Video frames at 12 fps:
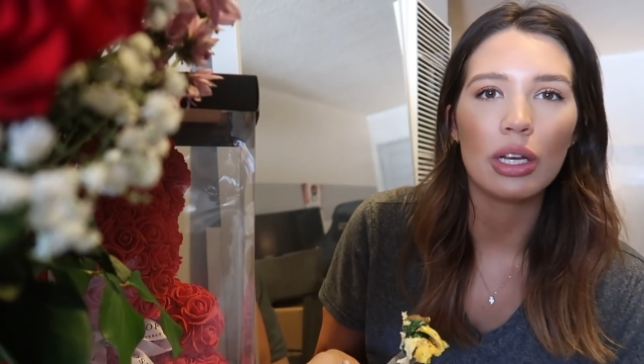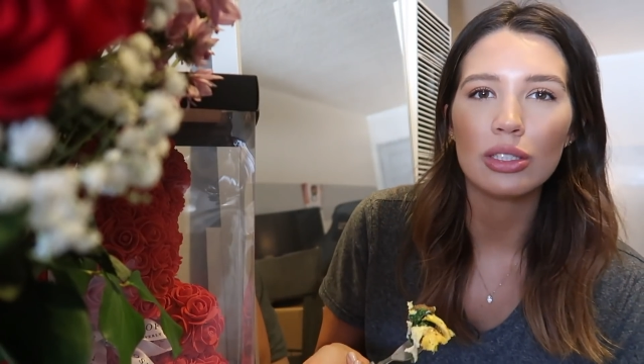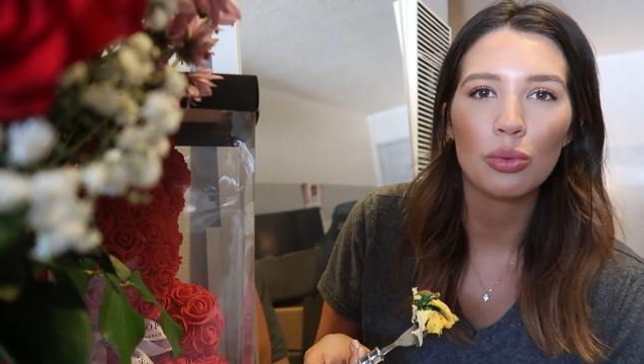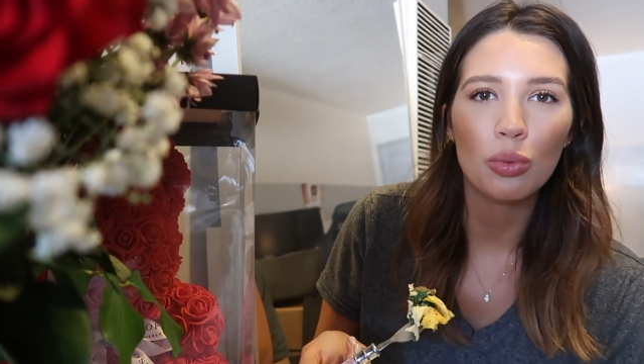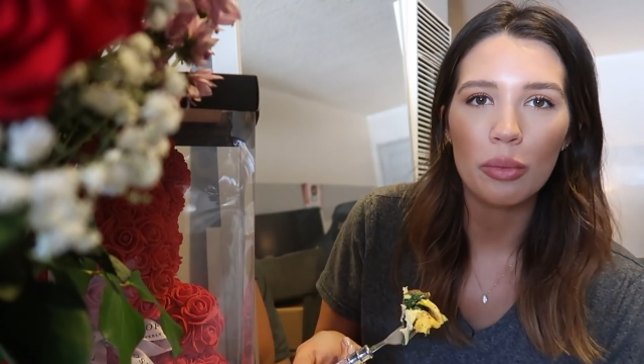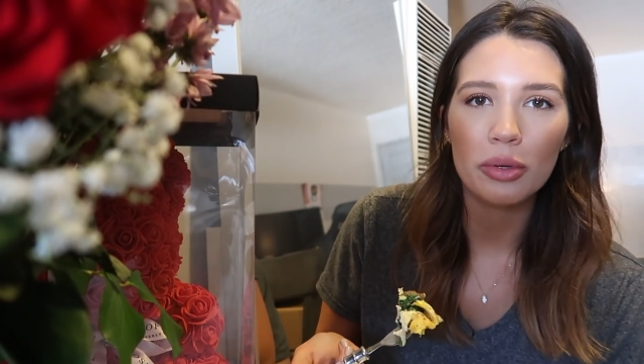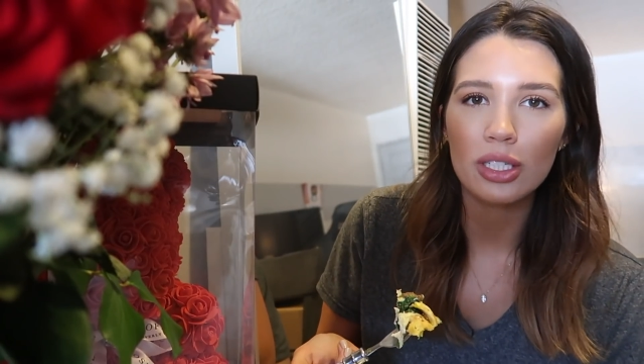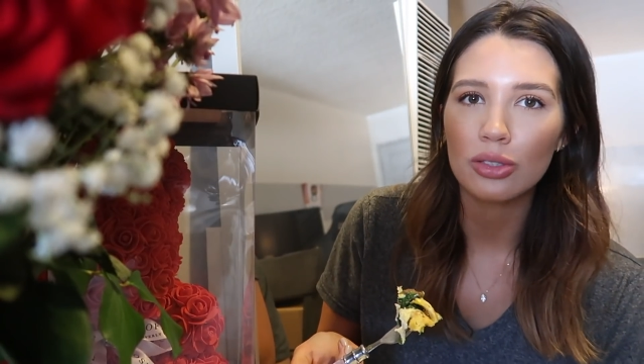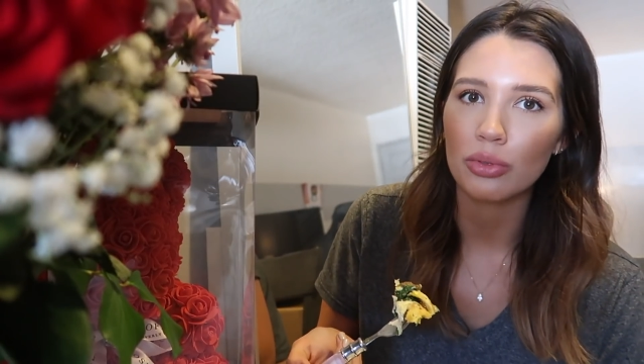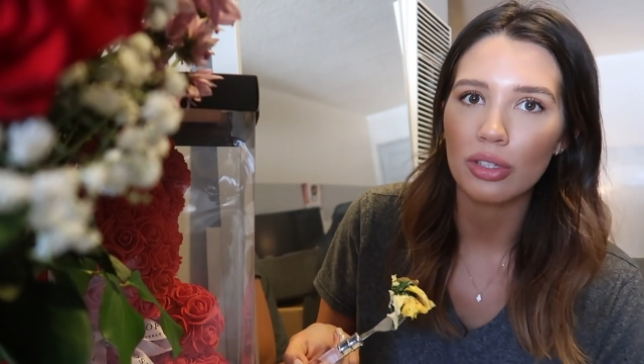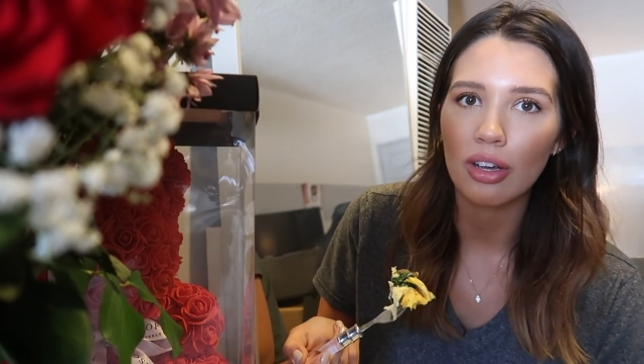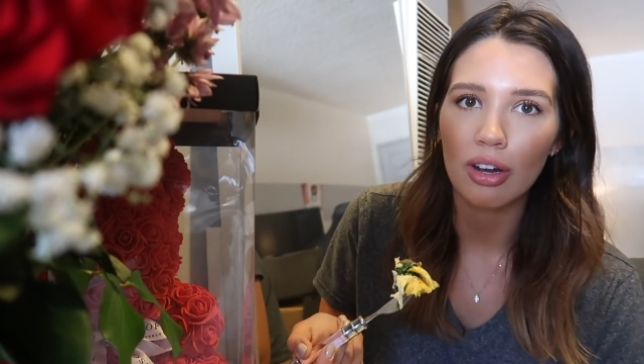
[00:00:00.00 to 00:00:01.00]
As a woman, it's
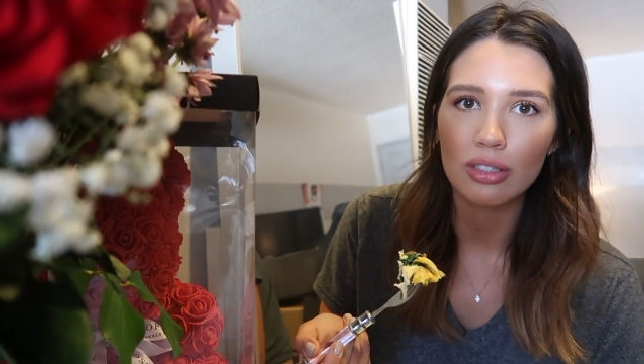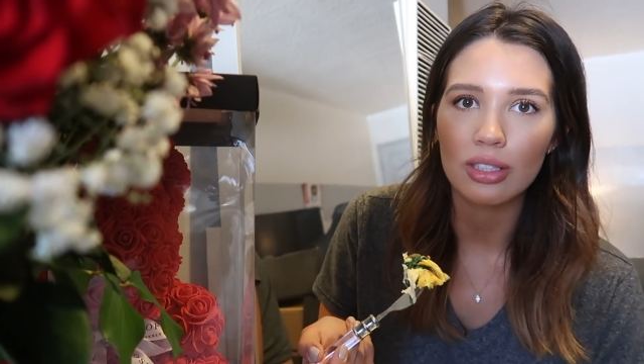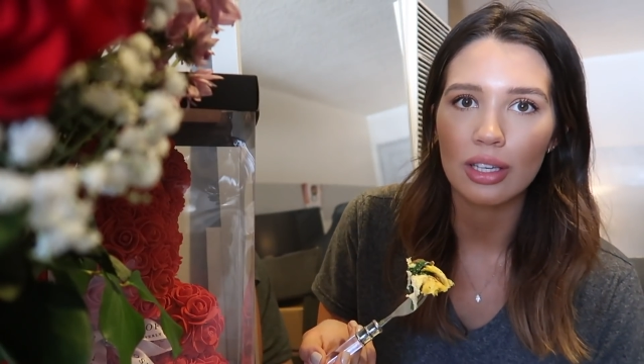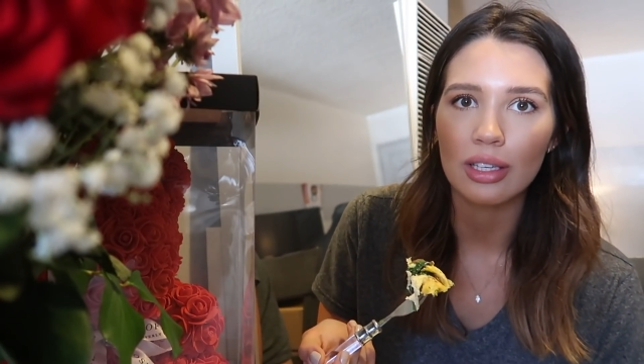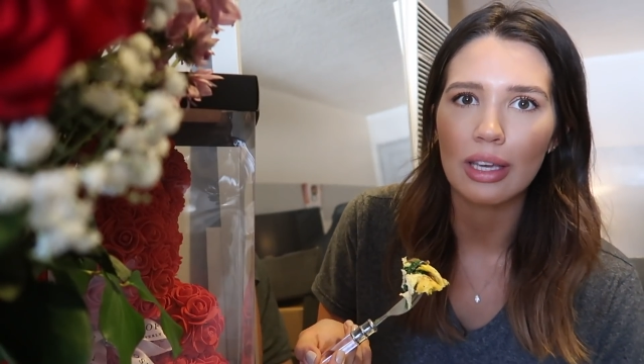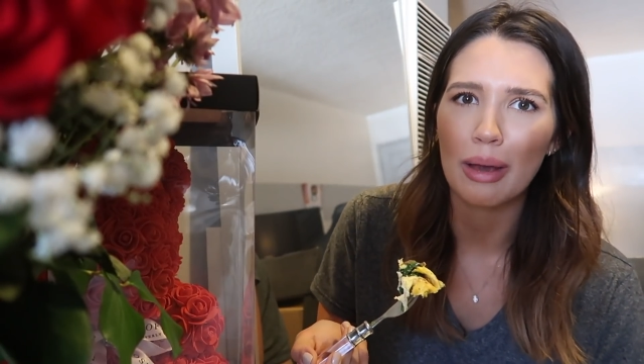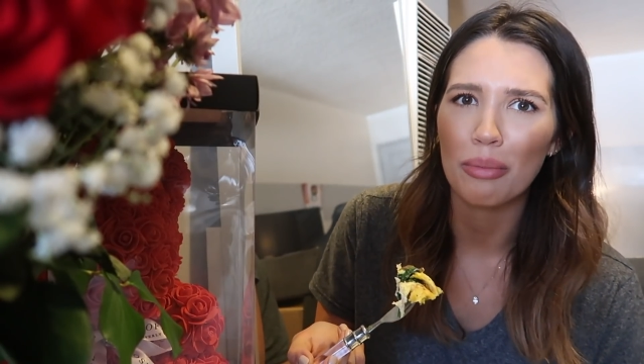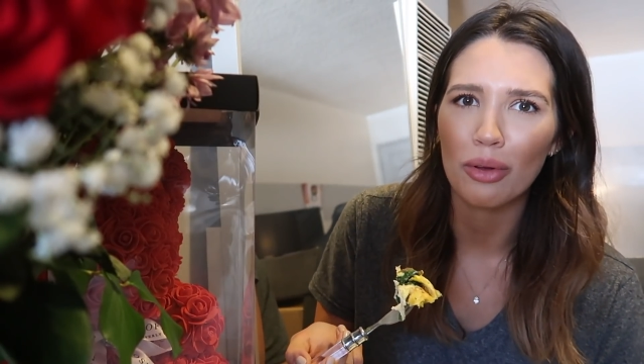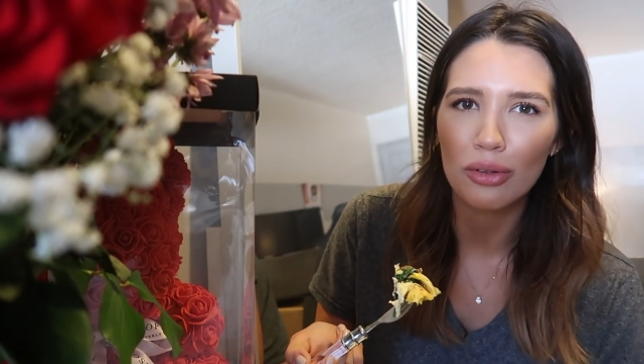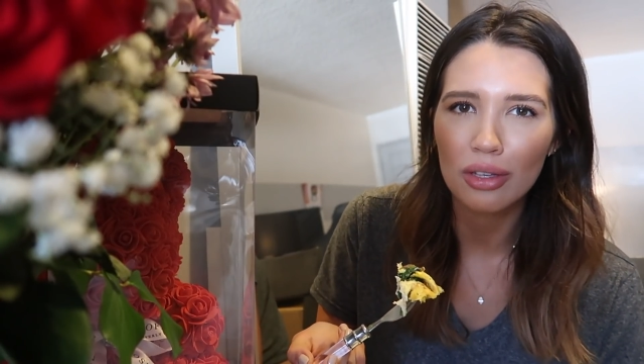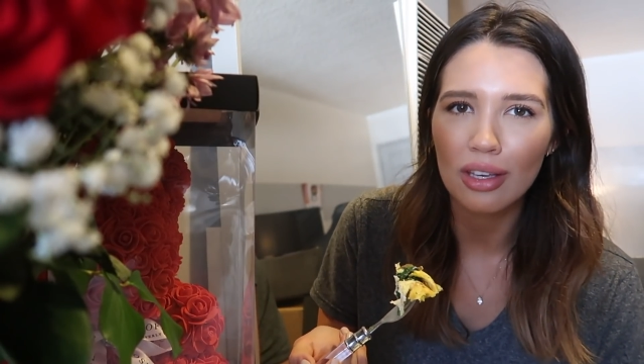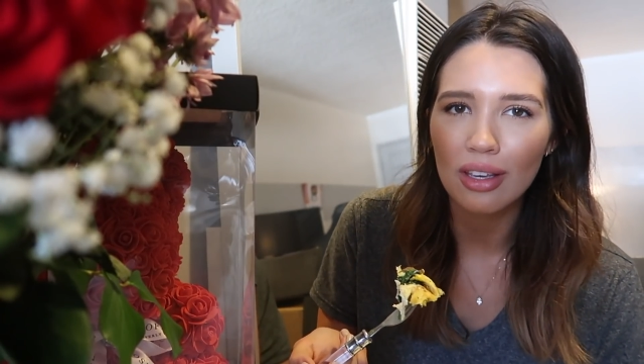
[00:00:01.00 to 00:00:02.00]
really hard to like get
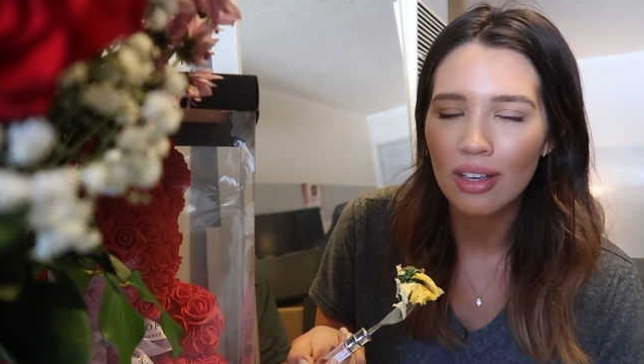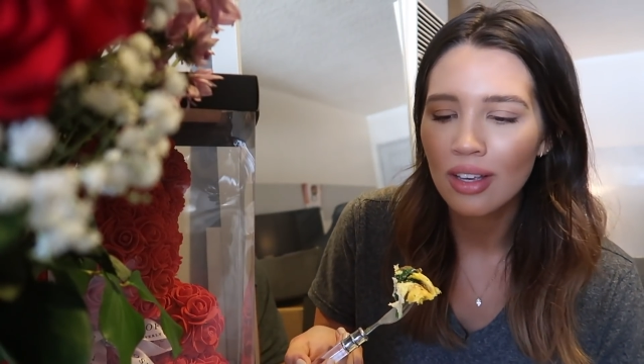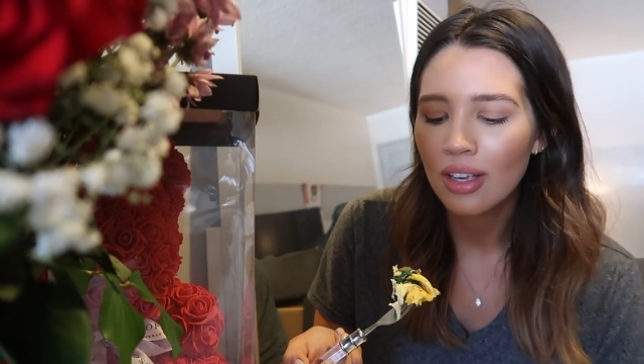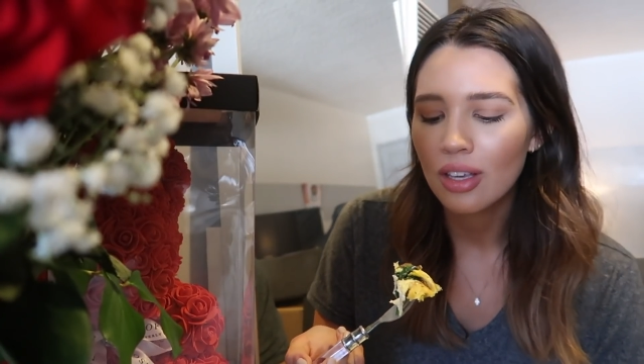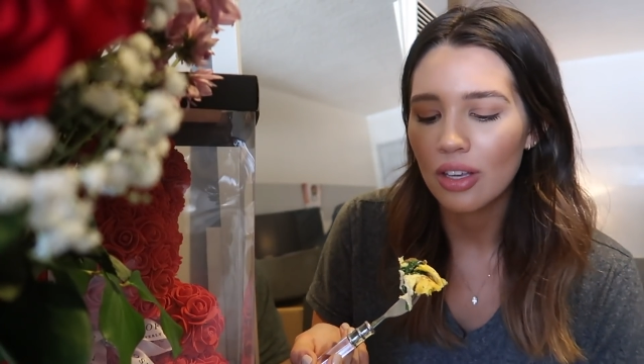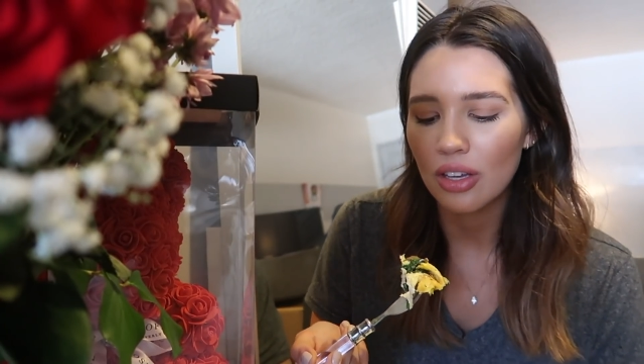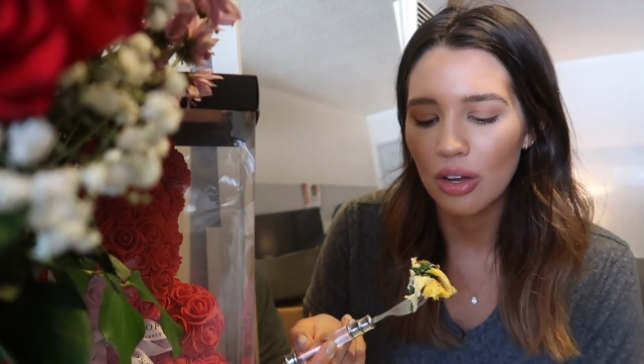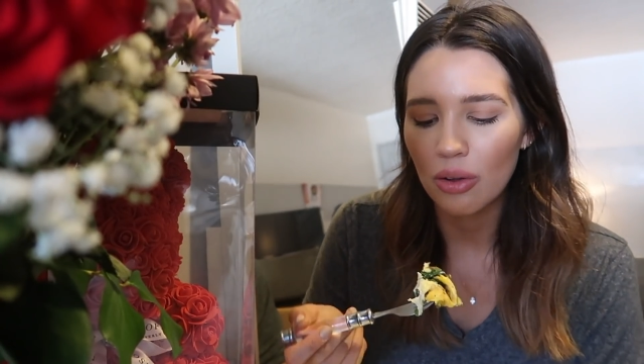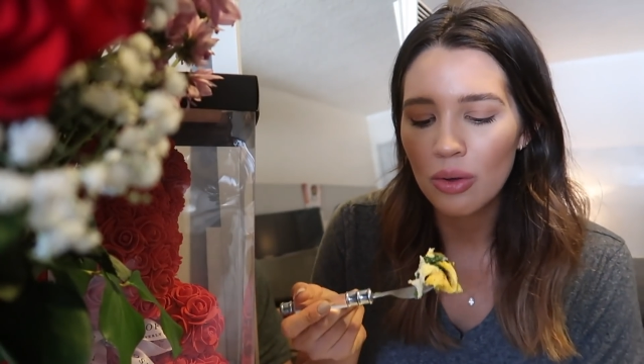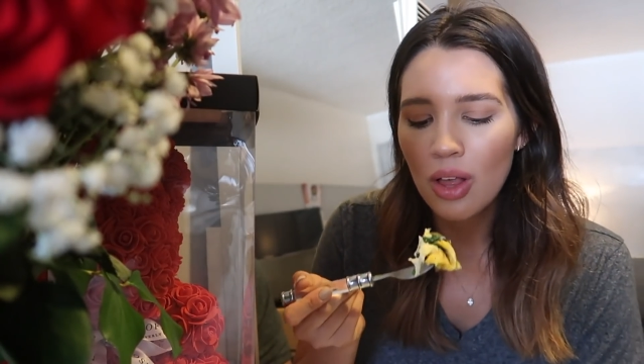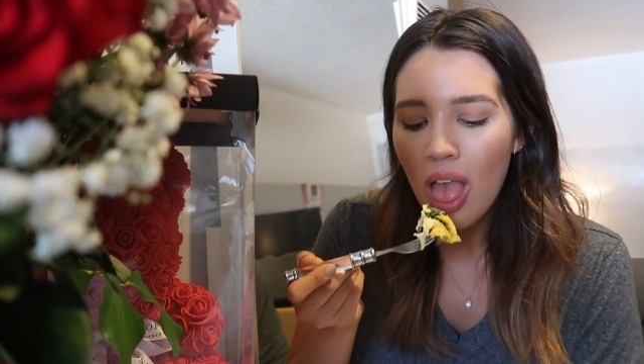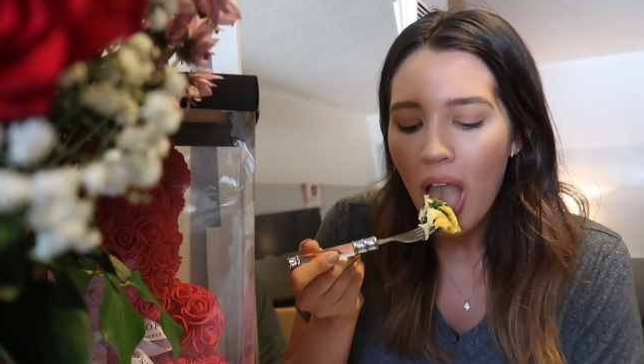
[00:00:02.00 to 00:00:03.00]
bulky, you know?